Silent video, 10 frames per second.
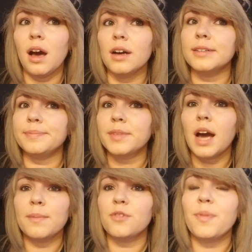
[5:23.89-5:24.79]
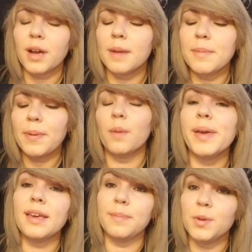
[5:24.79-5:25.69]
come about
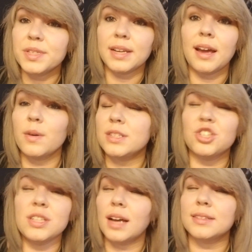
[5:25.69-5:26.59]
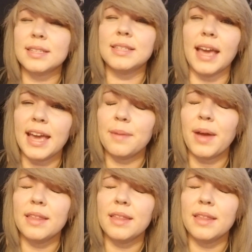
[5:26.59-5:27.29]
making music now is just not the same.